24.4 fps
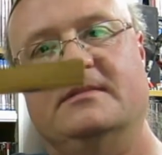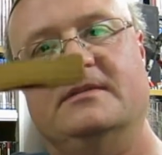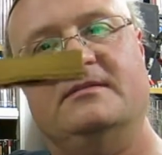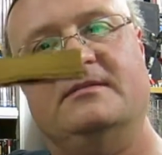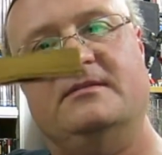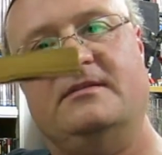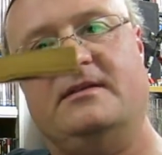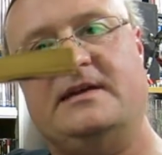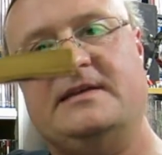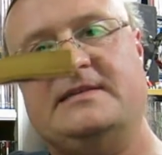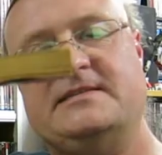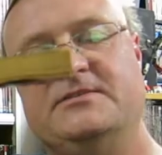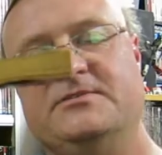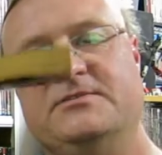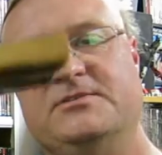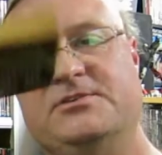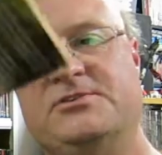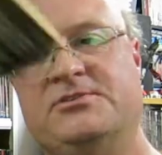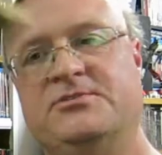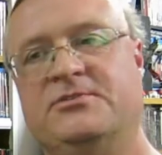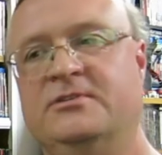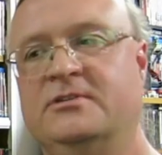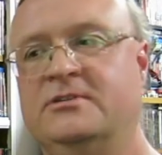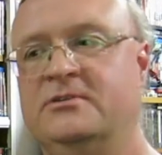nice little
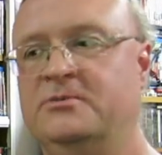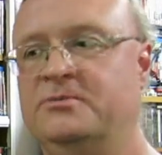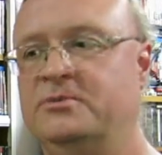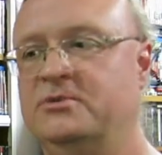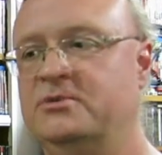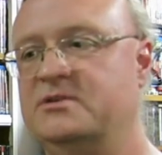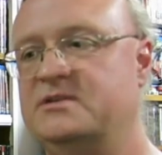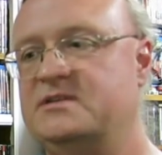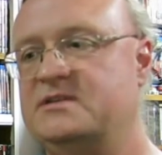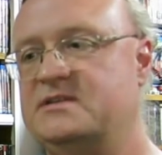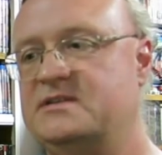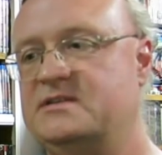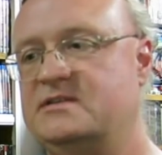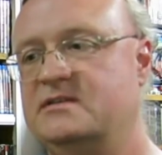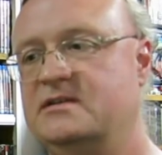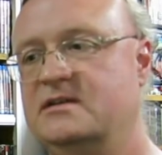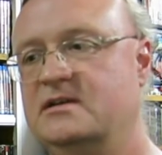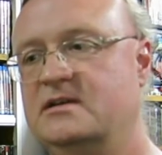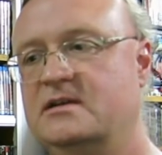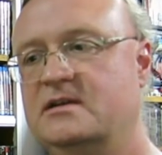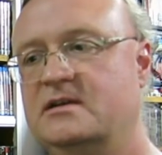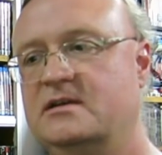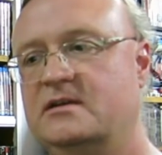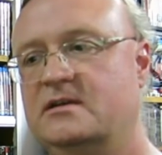short little books.
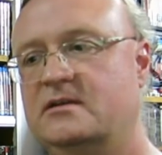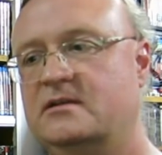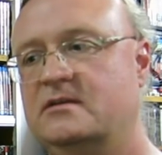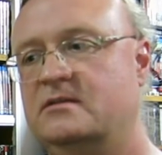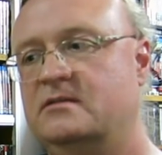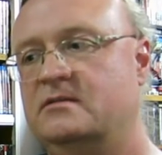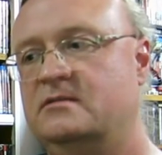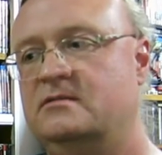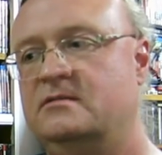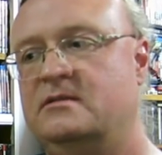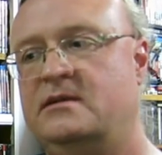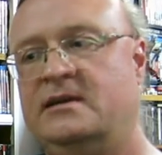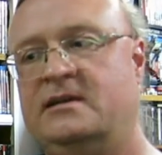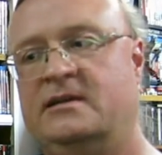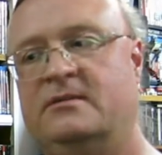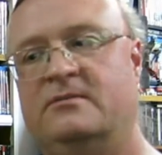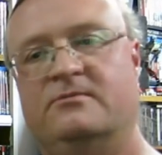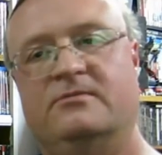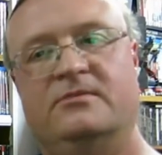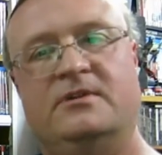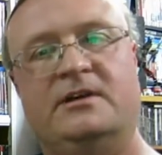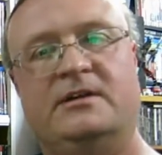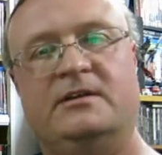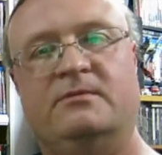I
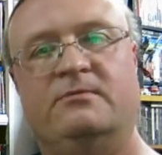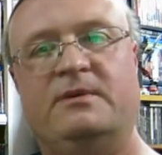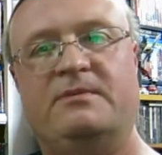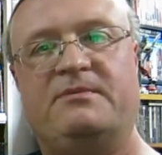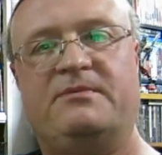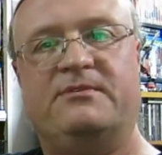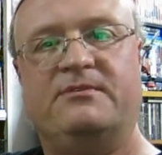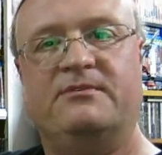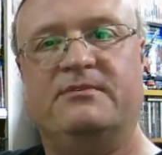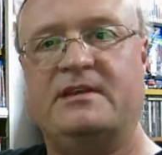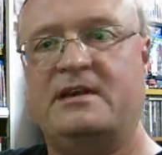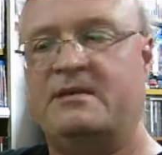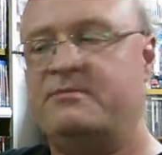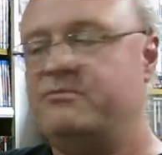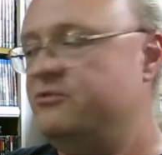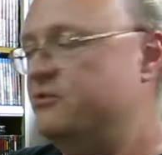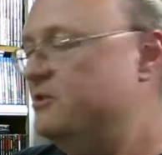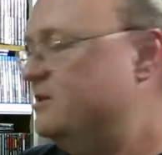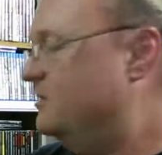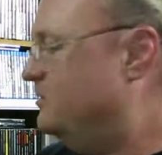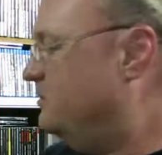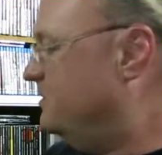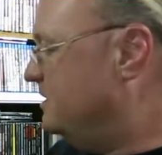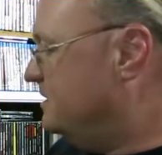can whip through that
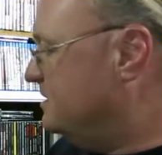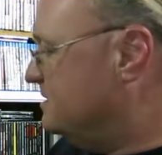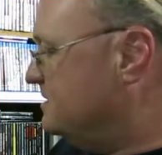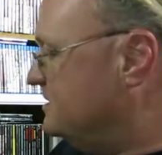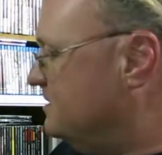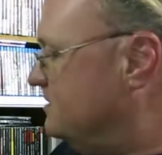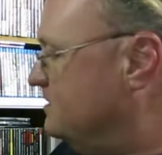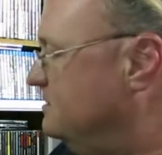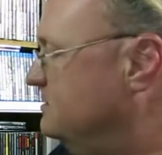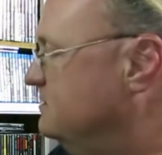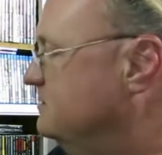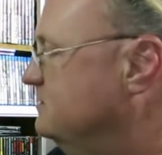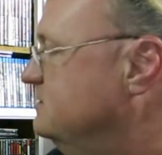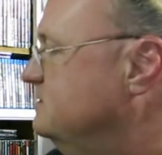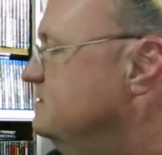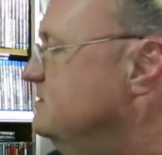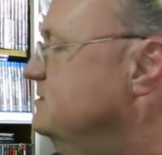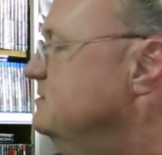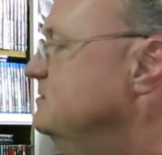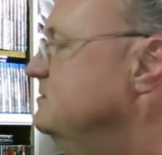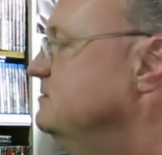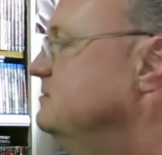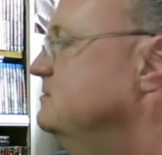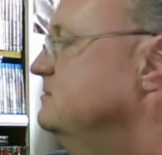pretty quick, so
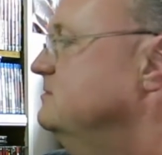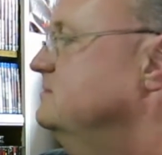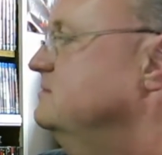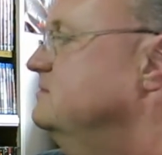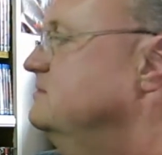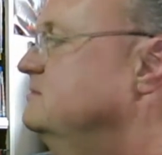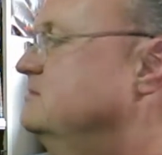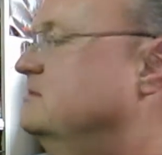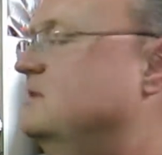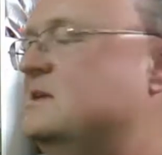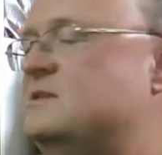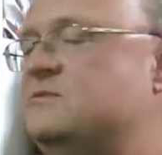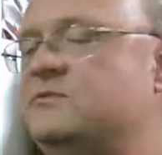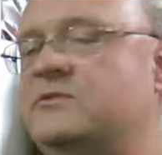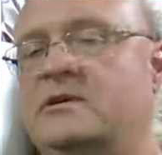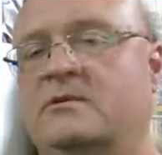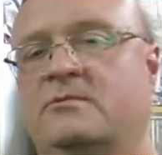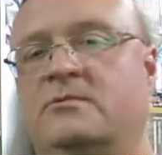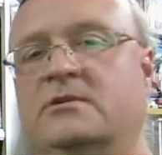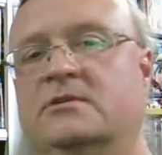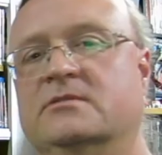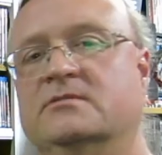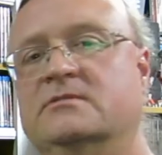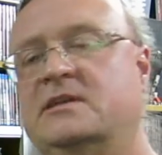that's what I
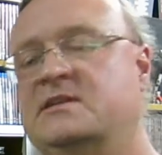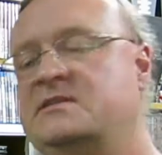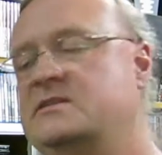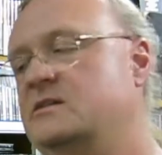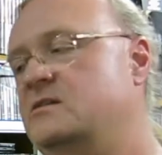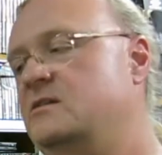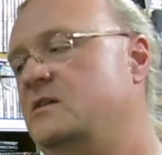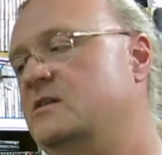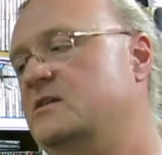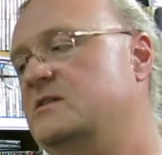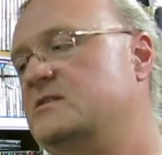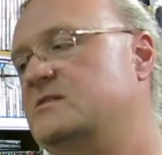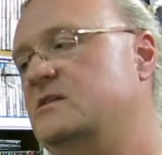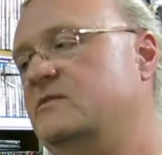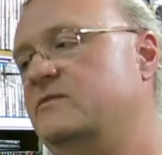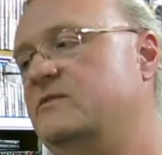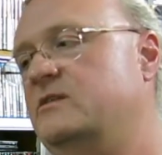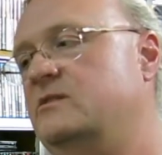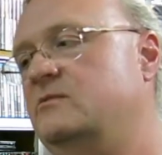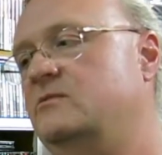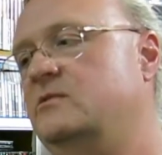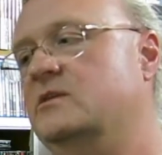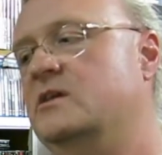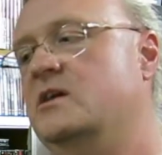want. That's the kind of stuff that
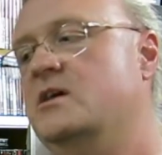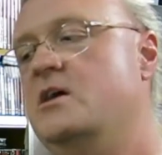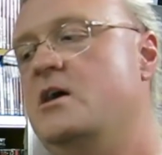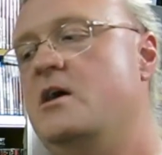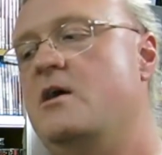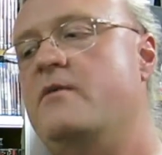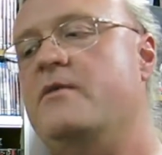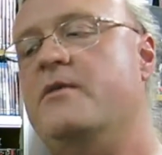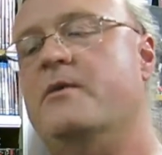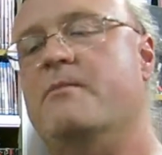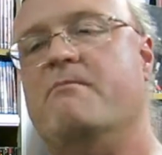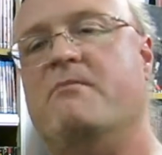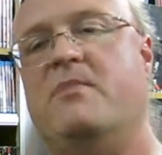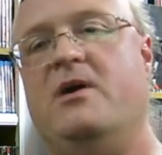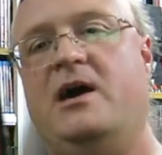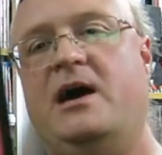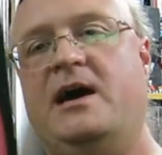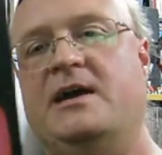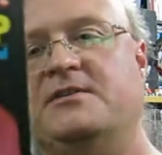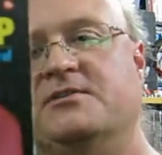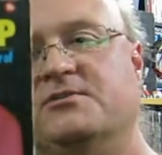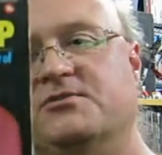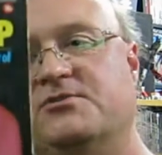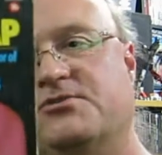I want. The
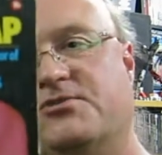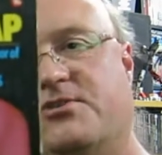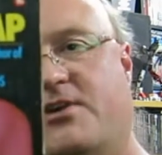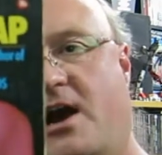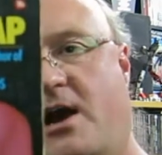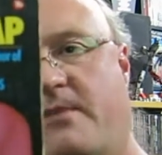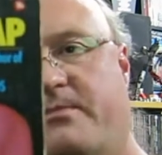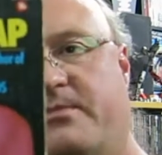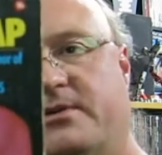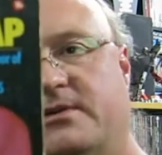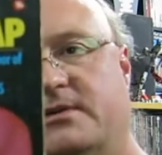Mind Trap.